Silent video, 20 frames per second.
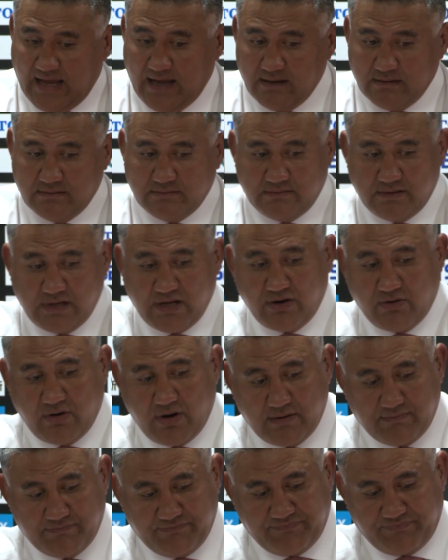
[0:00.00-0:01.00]
Yeah, no, you're
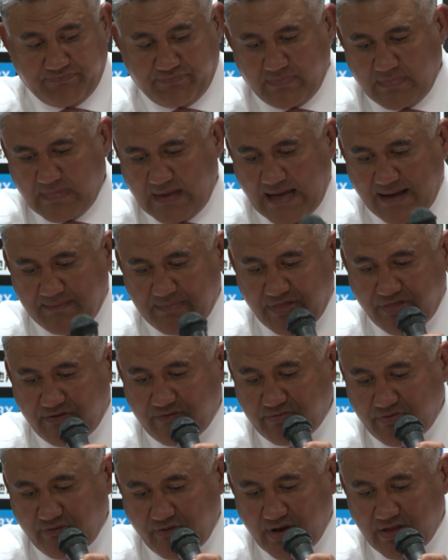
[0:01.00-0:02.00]
right. Yeah, but
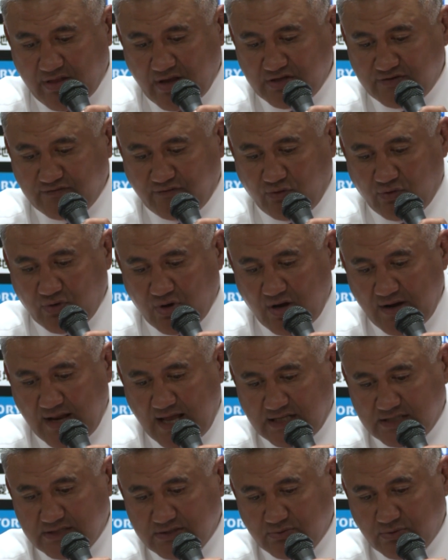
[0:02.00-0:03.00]
3 of those 4
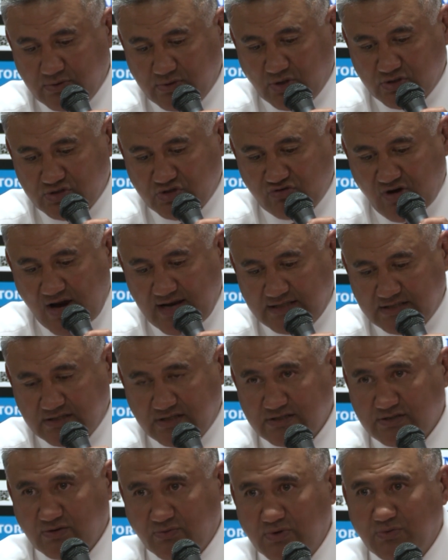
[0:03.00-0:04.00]
line-outs were not straights
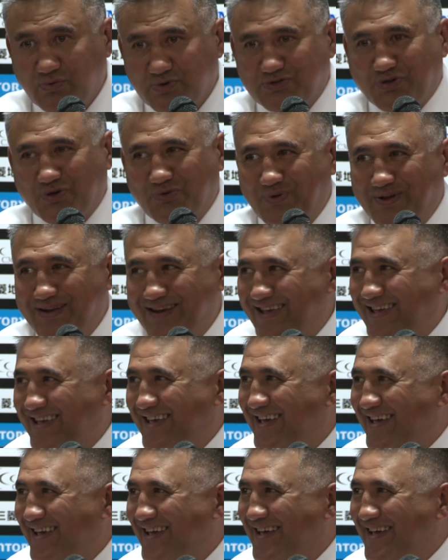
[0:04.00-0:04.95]
because the wind was too windy.